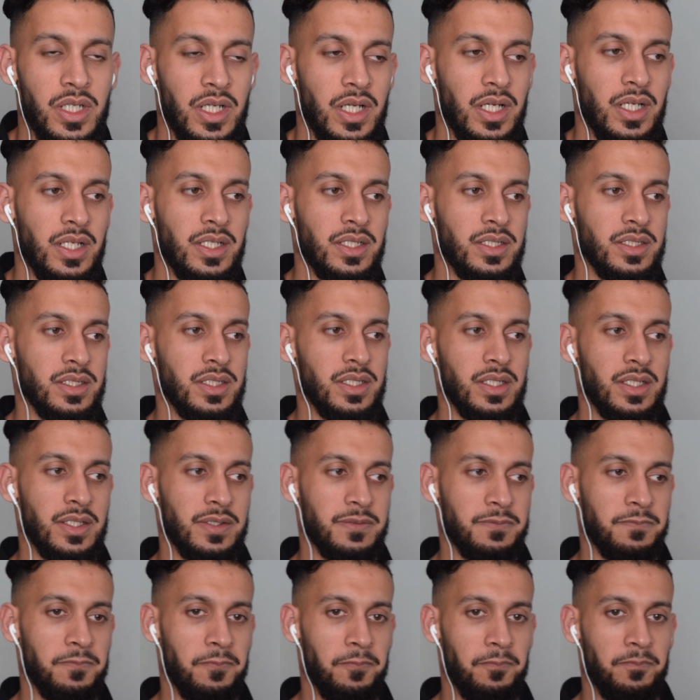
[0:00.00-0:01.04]

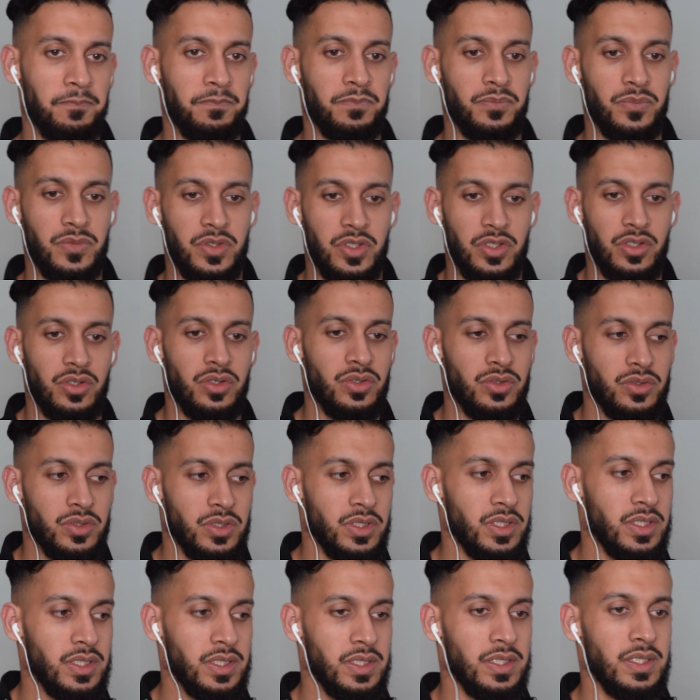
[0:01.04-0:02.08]
And, you know,
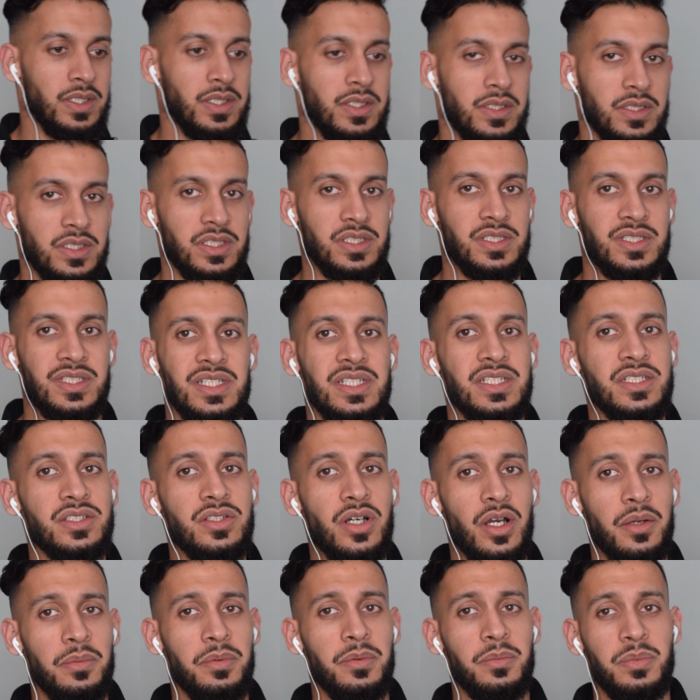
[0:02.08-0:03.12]
just these
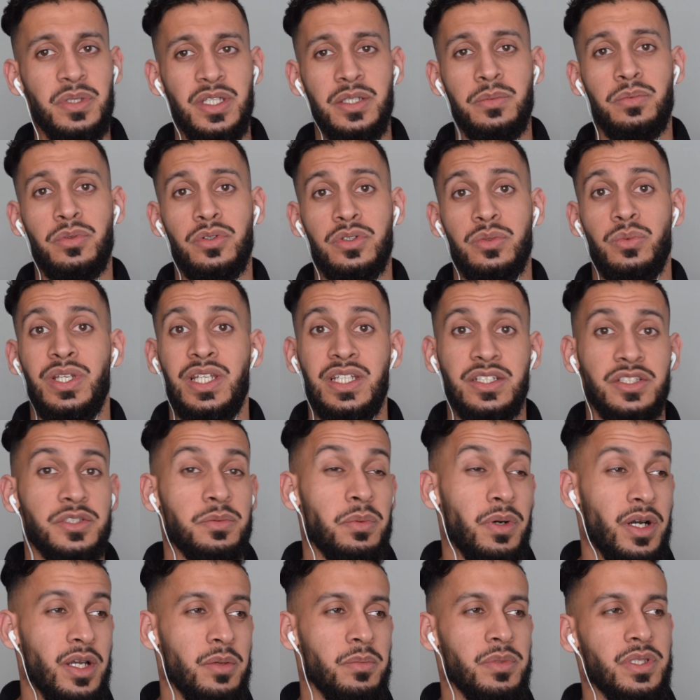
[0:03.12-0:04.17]
type of people will
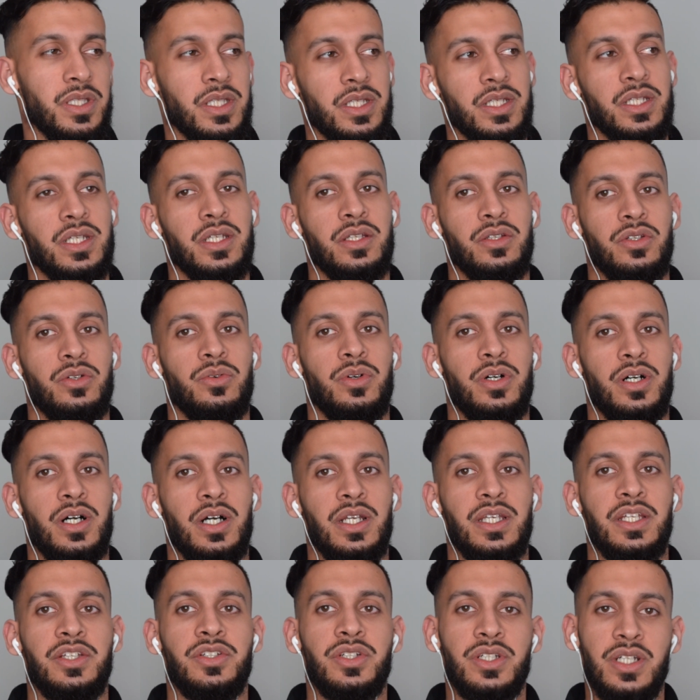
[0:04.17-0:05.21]
inspire me, thinking, you know,
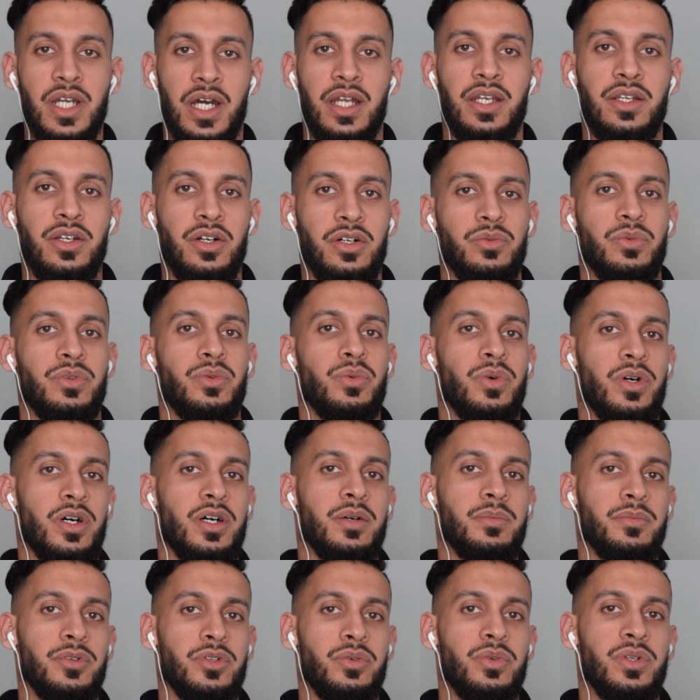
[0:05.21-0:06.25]
I need to carry on with what
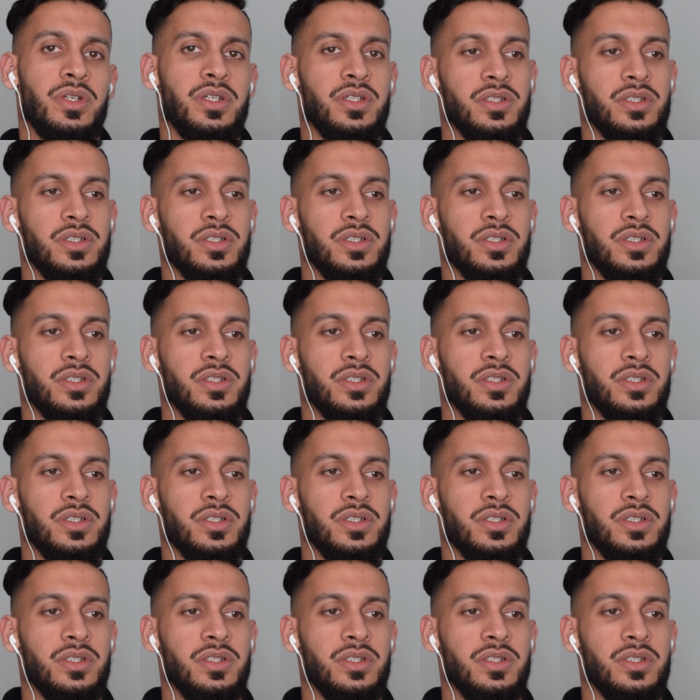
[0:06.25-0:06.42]
I'm doing.